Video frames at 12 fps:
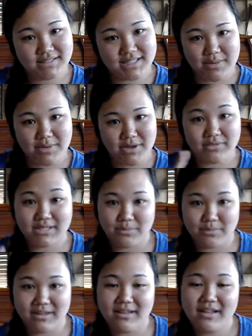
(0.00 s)
time out
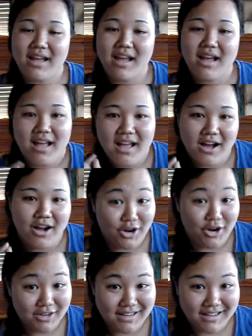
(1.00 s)
tidbit,
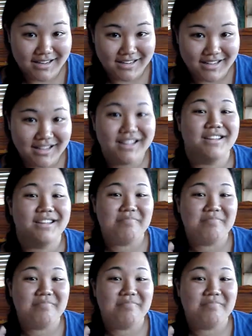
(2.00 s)
Hard Candy,